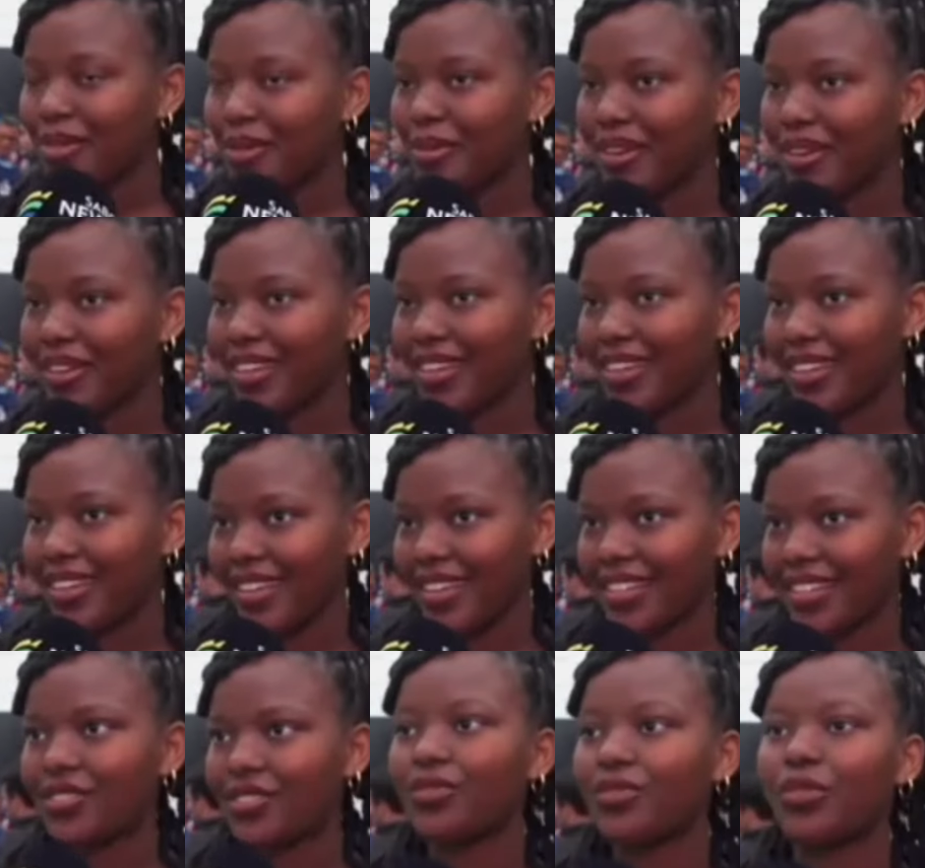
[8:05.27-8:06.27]
to America,
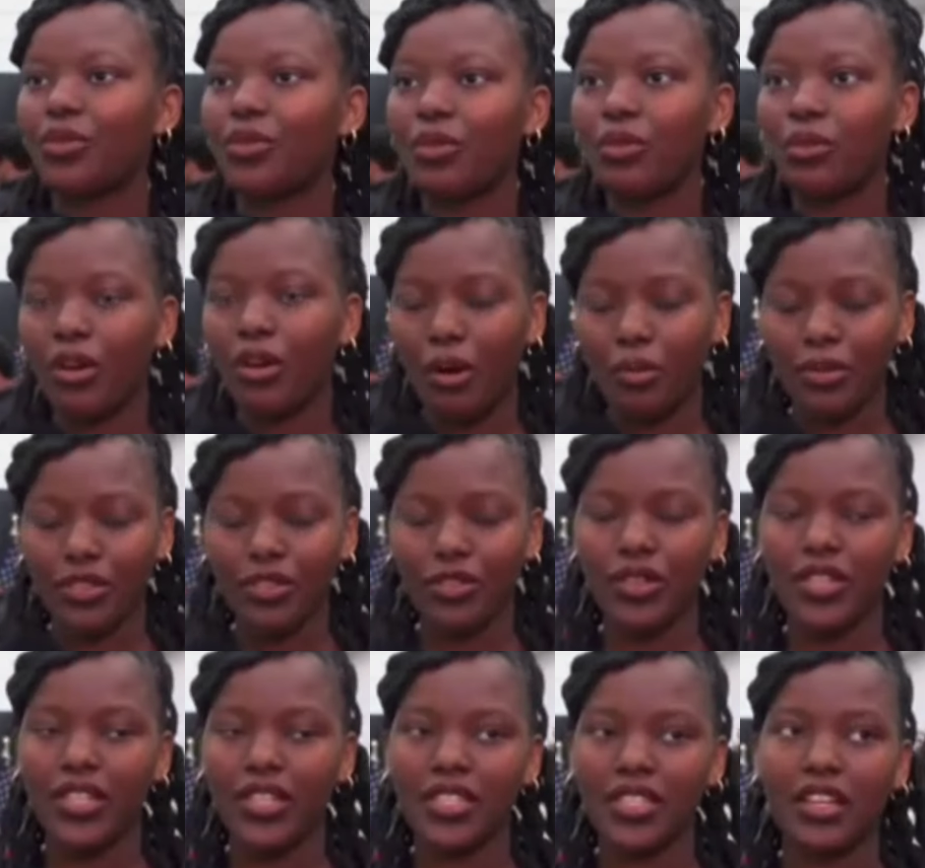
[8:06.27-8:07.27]
yes, for
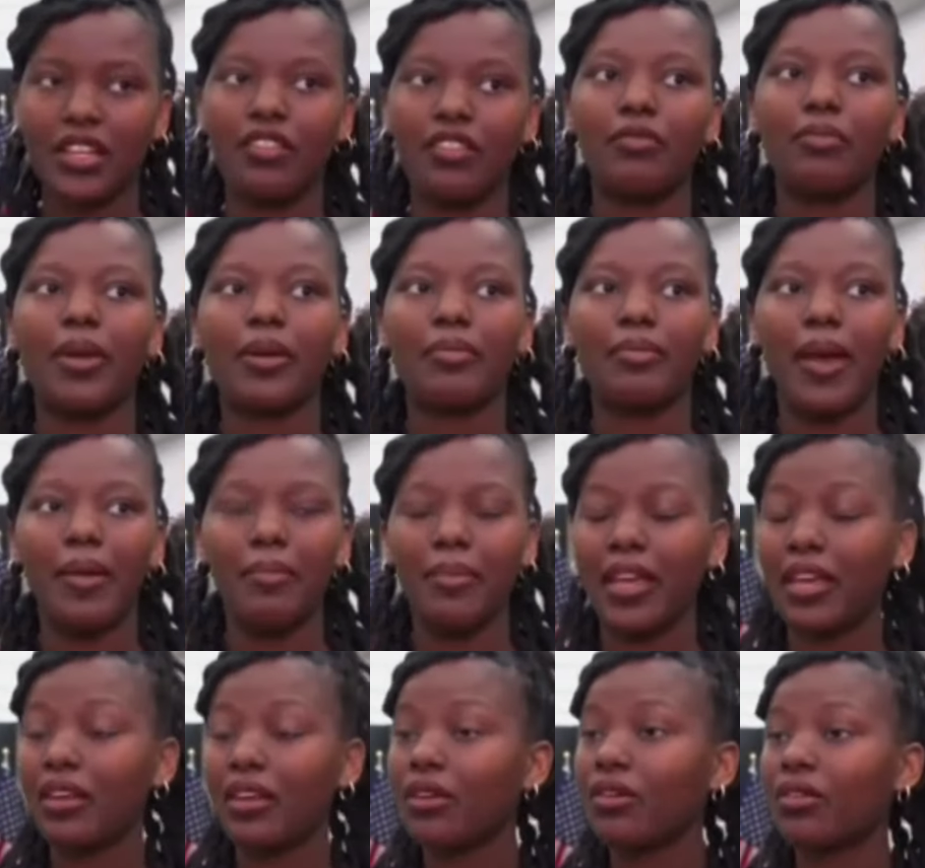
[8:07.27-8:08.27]
opportunity and stuff, but my
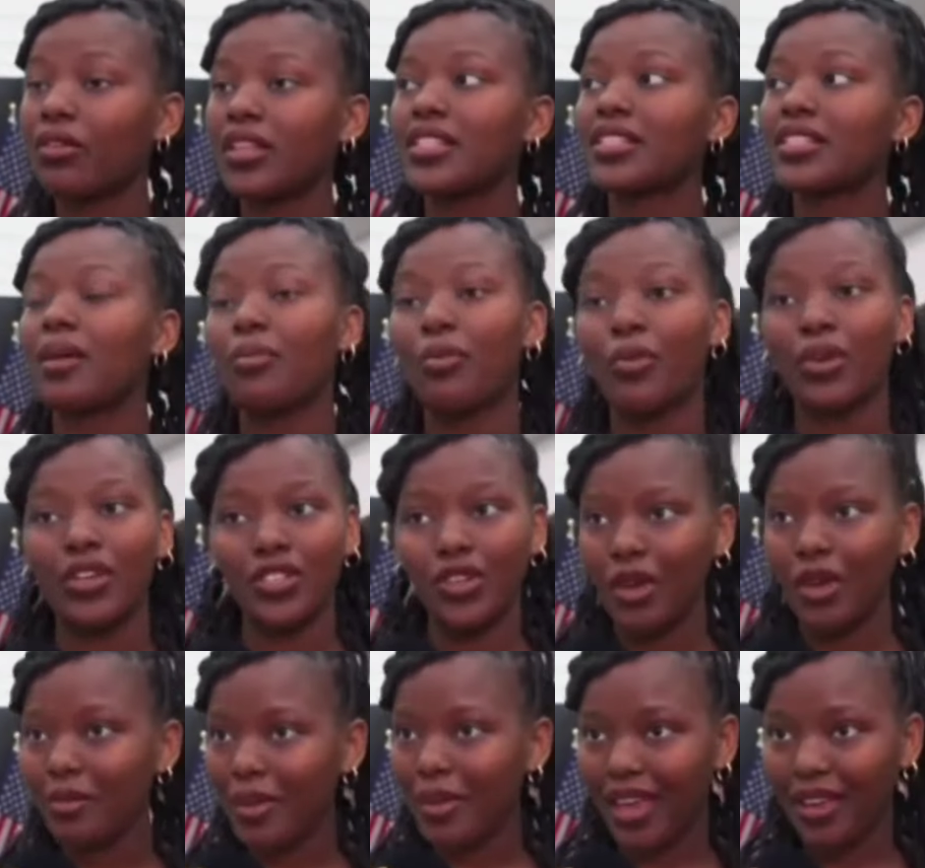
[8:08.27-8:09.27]
main goal is I'm always
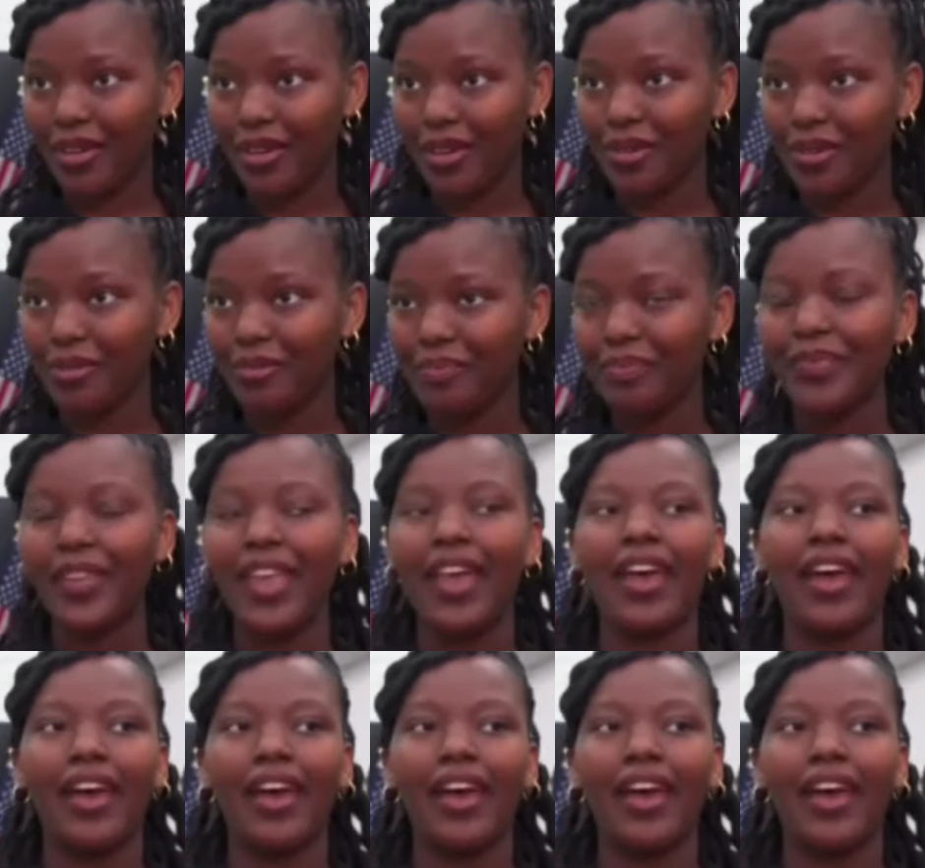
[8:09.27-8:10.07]
going back home.